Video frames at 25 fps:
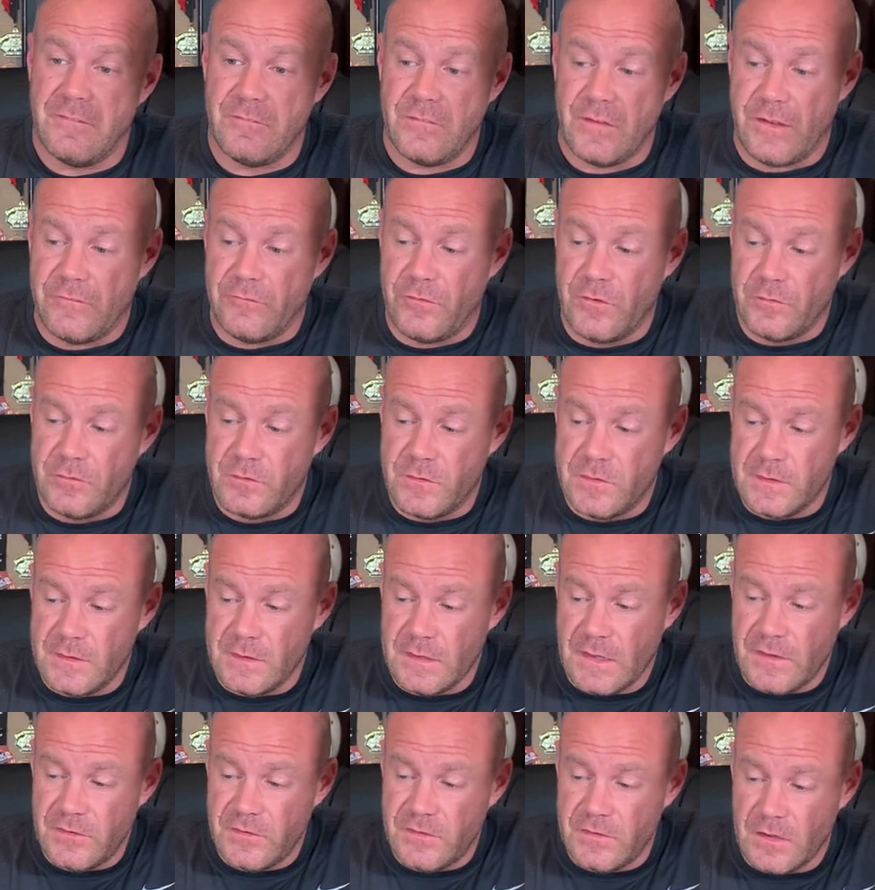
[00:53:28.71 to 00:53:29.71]
if you
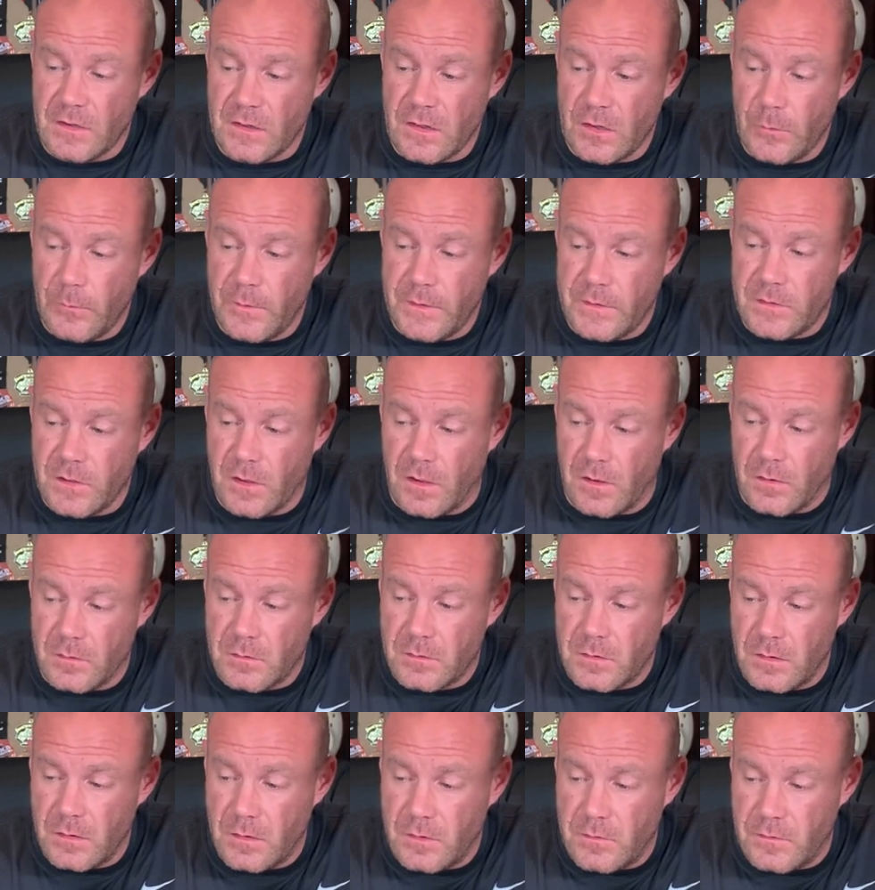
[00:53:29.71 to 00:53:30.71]
listen to Louis talk,
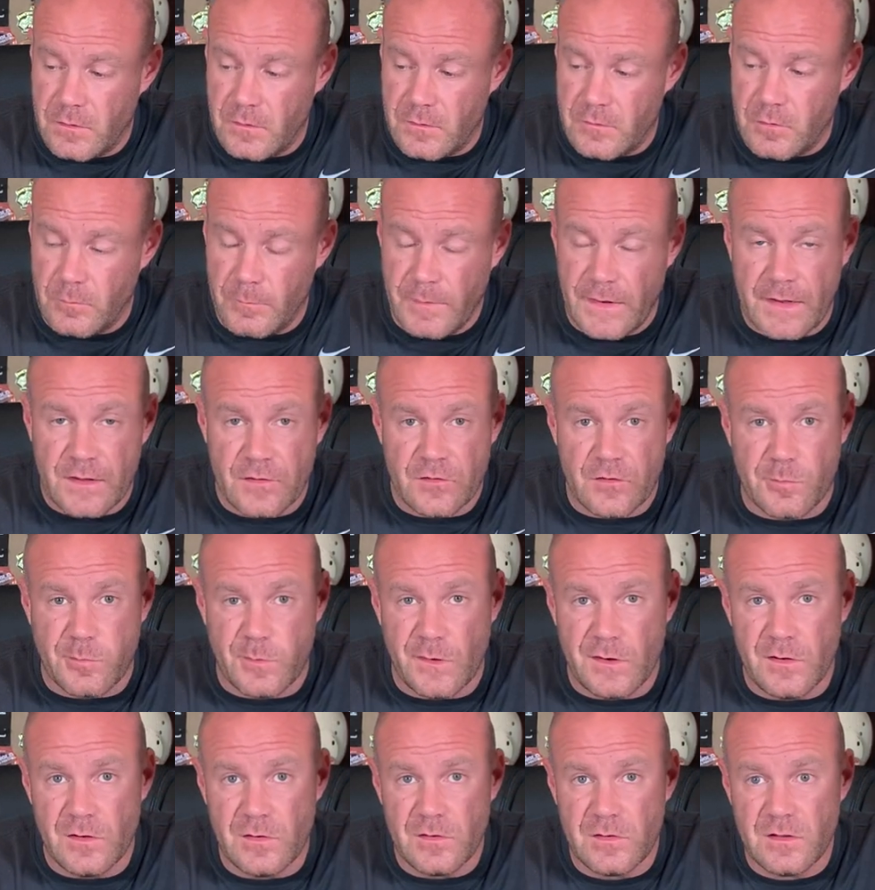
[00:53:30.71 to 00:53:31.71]
the Jamaican
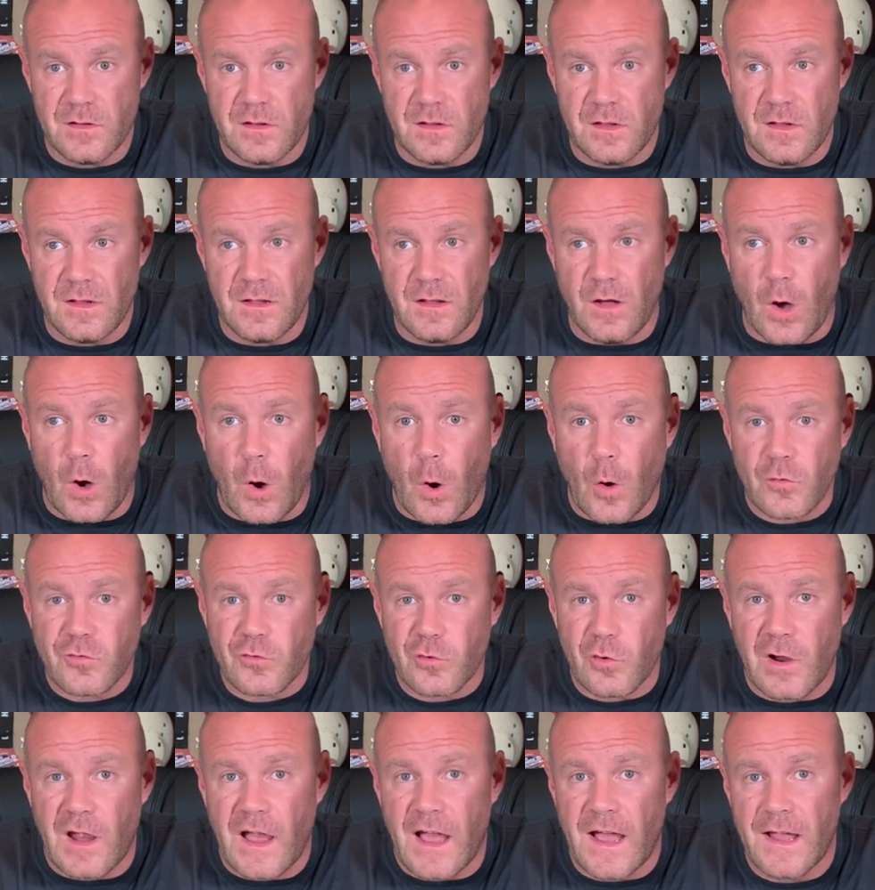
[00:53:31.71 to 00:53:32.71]
sprinters,
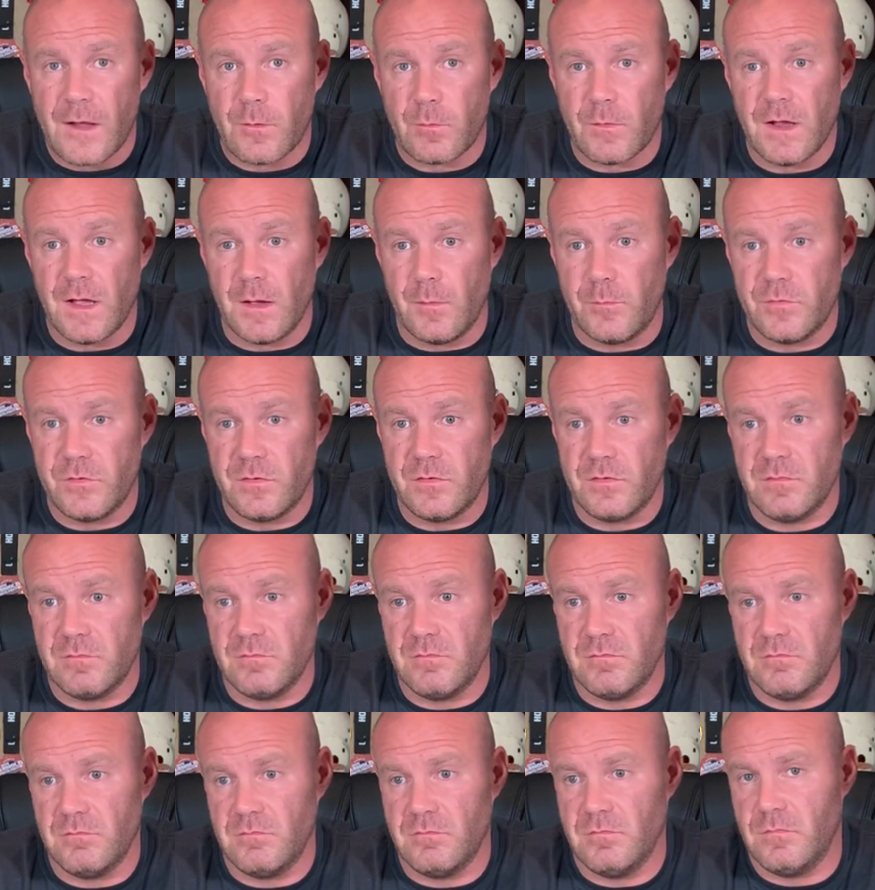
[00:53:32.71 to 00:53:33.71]
ultra high reps,
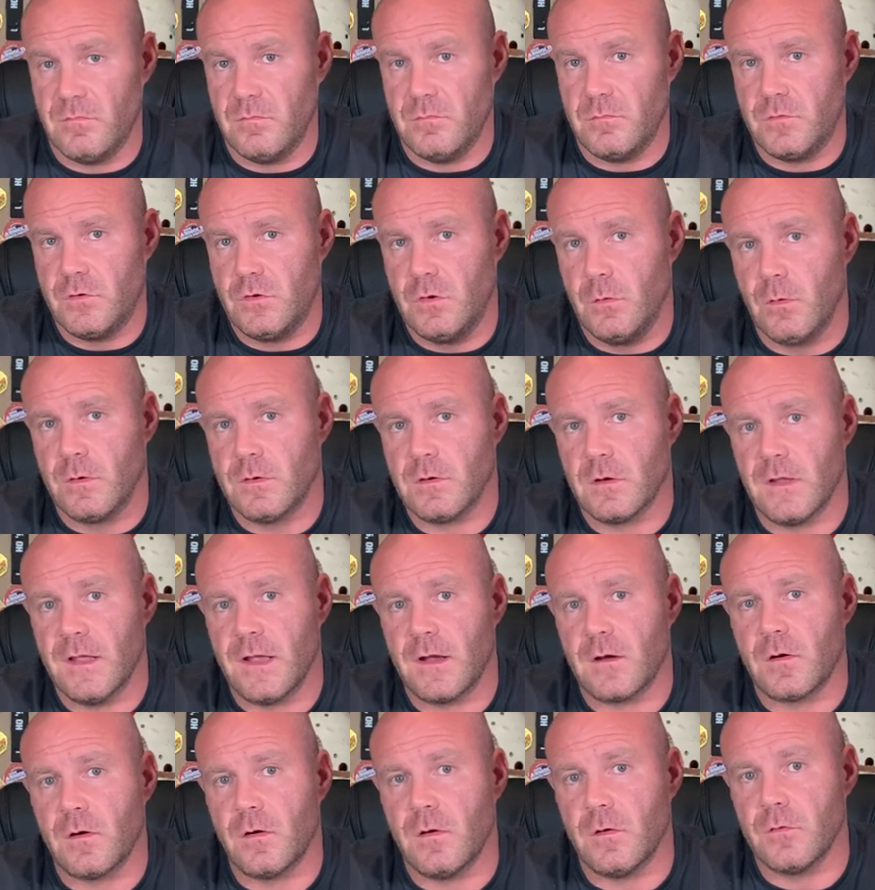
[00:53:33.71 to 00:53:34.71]
200
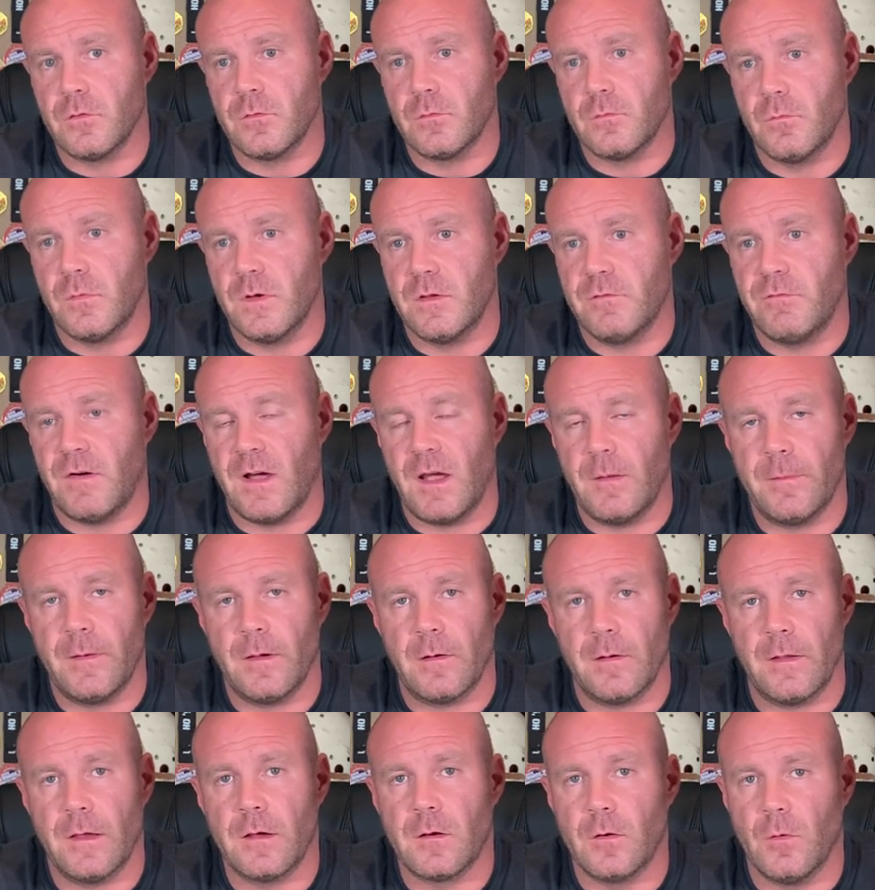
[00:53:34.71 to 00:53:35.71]
leg curls with
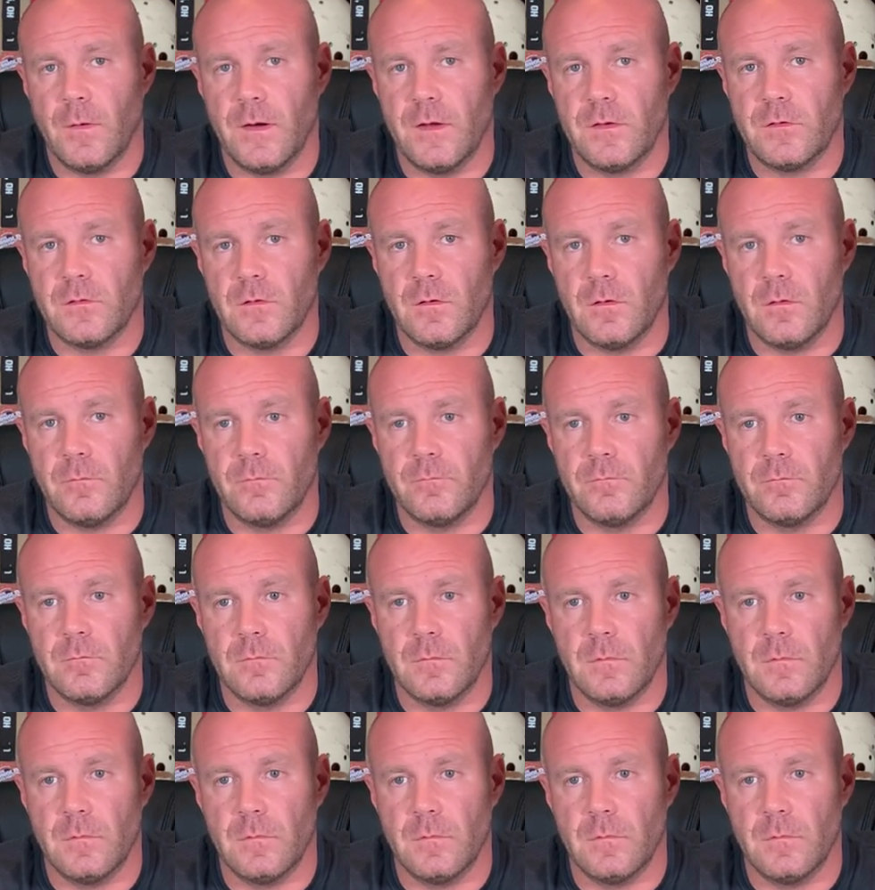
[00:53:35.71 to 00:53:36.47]
5-pound ankle weights on.